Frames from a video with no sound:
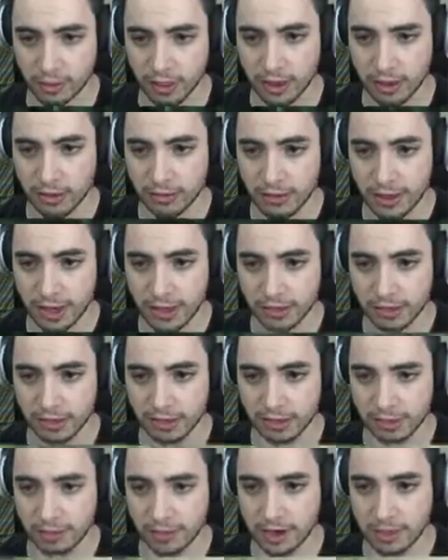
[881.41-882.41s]
world. I don't know if that
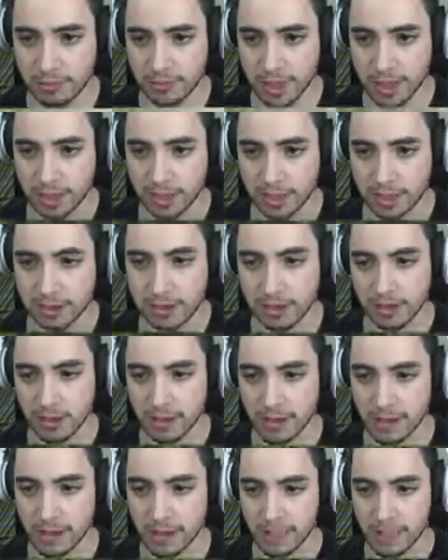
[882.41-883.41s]
exists, but I'm making it.
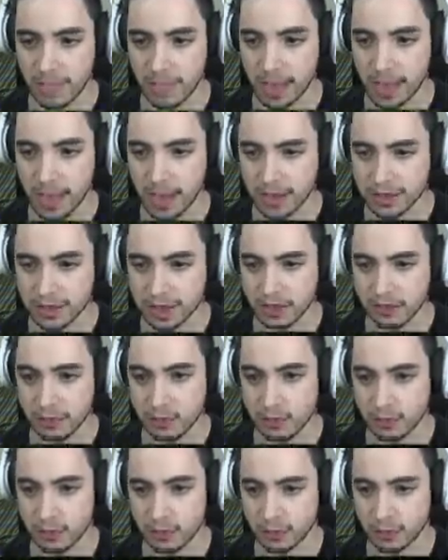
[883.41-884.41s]
Hashtag
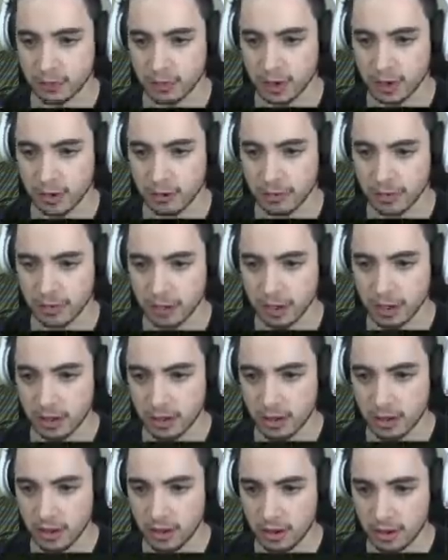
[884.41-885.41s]
fourth world problems.
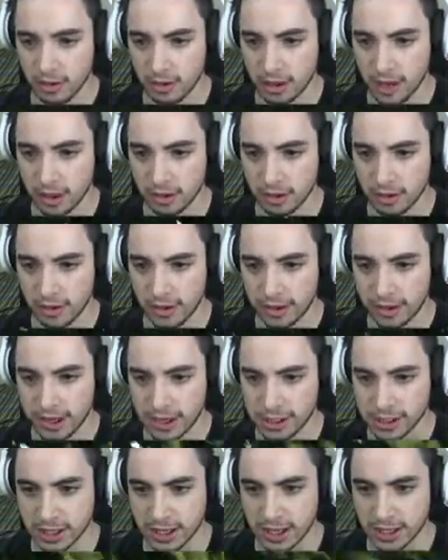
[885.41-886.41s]
Oh, yeah, look at that.
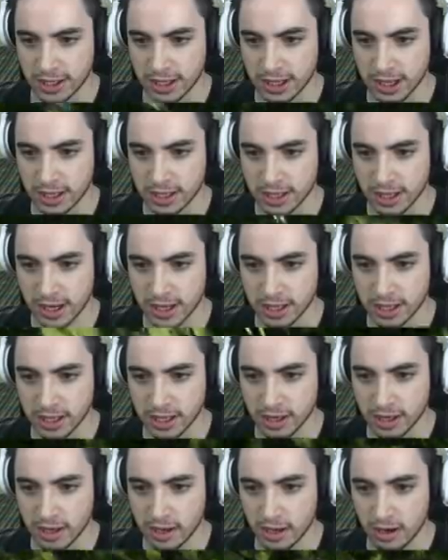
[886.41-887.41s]
Catch it, catch it, catch it, catch
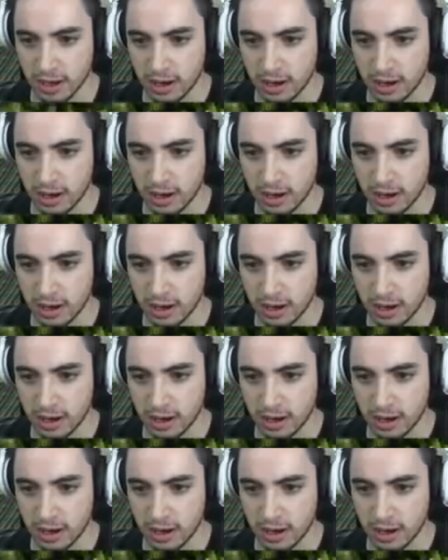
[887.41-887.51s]
it.